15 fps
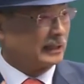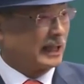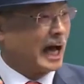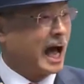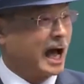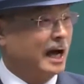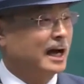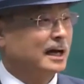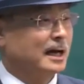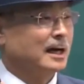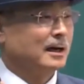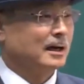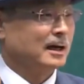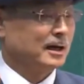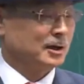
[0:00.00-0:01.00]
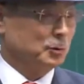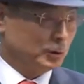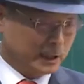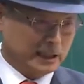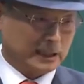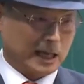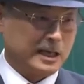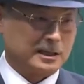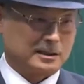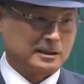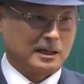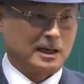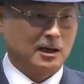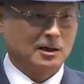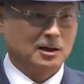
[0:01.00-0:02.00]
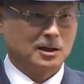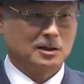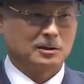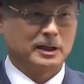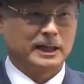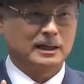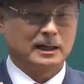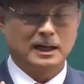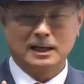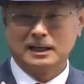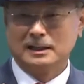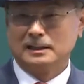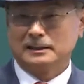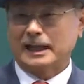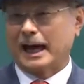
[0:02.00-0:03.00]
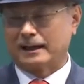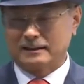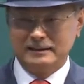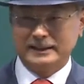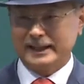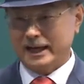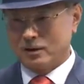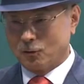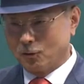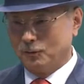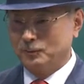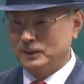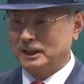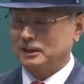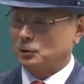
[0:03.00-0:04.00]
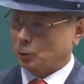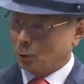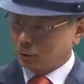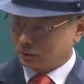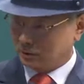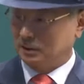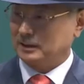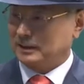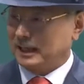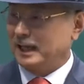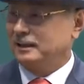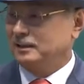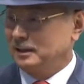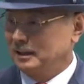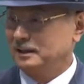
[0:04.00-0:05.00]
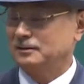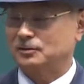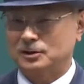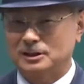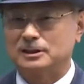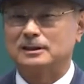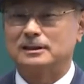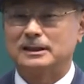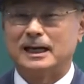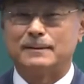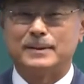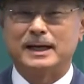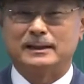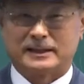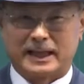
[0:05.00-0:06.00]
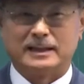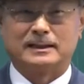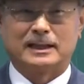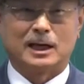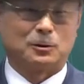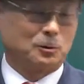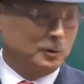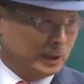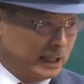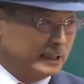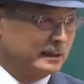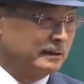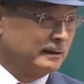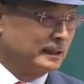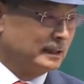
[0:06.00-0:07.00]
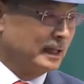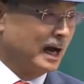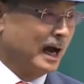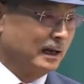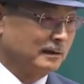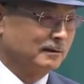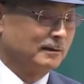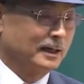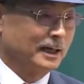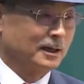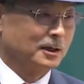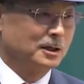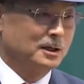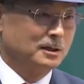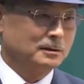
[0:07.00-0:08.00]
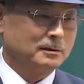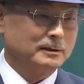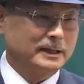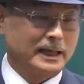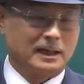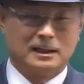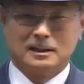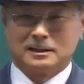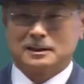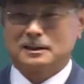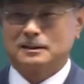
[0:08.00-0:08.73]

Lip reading: unique." In other words, it needs to be products that cannot be found anywhere else. This is what's written in the textbook. But if